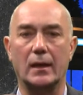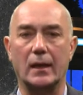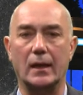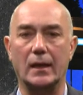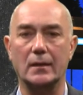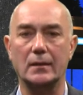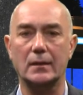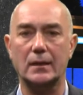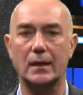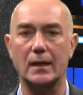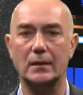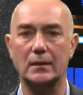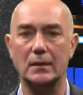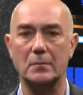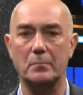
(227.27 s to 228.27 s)

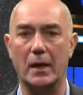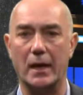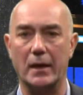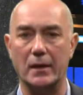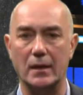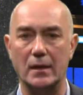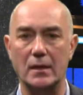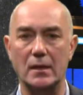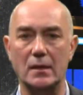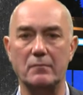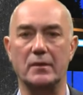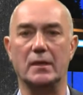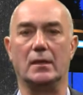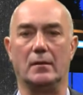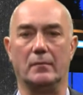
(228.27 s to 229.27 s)
indicated by
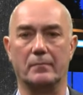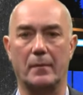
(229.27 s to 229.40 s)
EV.